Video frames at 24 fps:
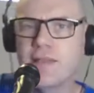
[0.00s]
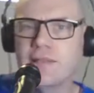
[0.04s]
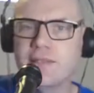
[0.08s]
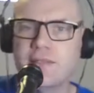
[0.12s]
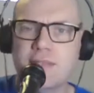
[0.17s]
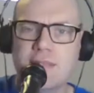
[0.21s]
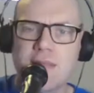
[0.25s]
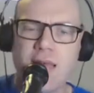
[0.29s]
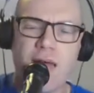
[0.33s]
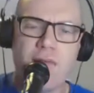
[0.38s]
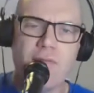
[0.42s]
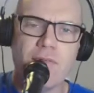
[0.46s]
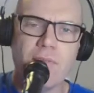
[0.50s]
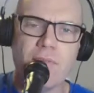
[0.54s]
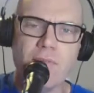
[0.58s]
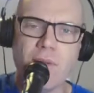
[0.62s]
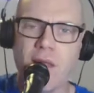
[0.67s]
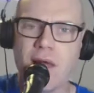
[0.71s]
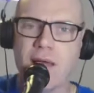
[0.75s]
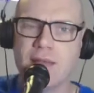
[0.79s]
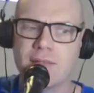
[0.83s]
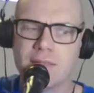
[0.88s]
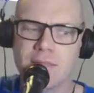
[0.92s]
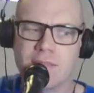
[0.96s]
Seven
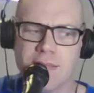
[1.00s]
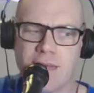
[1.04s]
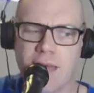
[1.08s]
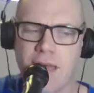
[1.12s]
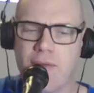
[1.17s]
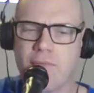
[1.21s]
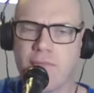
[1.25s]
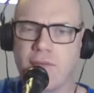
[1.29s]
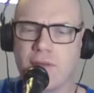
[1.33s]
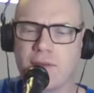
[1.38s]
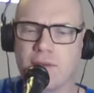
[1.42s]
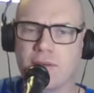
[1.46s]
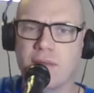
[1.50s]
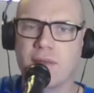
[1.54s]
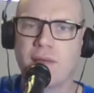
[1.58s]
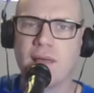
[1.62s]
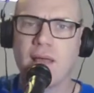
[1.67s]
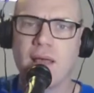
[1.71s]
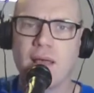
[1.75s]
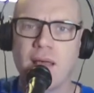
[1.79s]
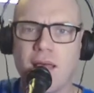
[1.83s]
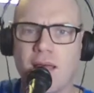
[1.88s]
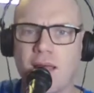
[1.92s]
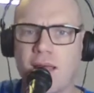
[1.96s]
plus seven
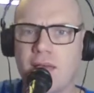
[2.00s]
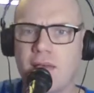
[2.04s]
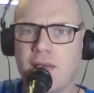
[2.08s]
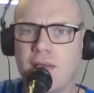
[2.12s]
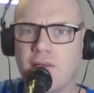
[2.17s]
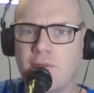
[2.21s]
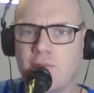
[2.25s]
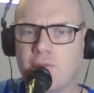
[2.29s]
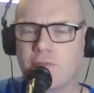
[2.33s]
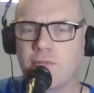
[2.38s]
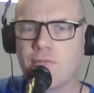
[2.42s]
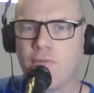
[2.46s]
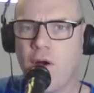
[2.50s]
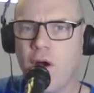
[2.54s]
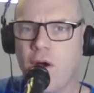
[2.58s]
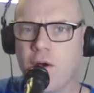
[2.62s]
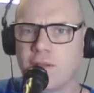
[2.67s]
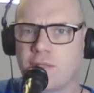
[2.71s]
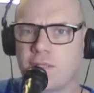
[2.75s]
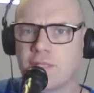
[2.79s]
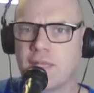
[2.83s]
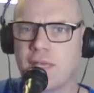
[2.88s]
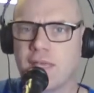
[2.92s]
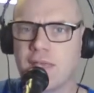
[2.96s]
equals
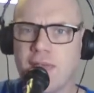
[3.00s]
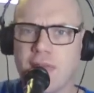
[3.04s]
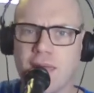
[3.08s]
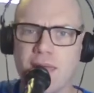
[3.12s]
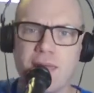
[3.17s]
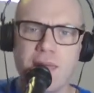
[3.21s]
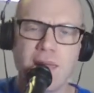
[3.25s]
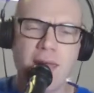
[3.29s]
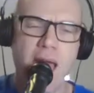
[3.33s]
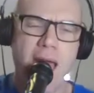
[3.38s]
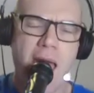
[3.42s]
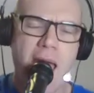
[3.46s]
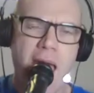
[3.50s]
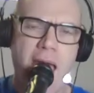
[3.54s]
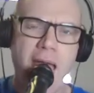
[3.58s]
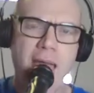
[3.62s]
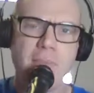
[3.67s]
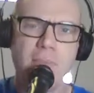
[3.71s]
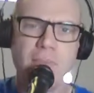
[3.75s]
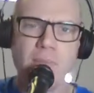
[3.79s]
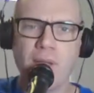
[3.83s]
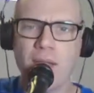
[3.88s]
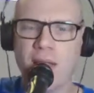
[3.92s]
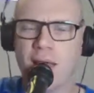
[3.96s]
fourteen.
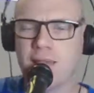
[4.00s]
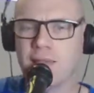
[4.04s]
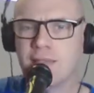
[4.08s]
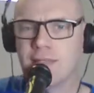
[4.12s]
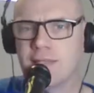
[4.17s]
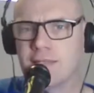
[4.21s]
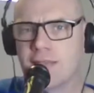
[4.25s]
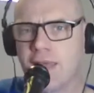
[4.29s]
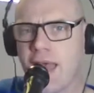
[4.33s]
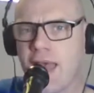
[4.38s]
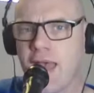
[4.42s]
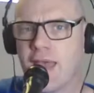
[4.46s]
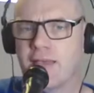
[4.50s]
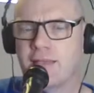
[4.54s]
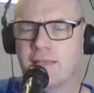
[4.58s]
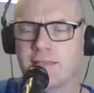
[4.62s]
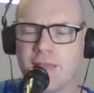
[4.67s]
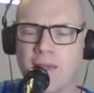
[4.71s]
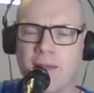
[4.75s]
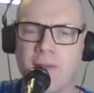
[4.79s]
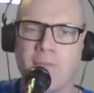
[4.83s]
Eight plus eight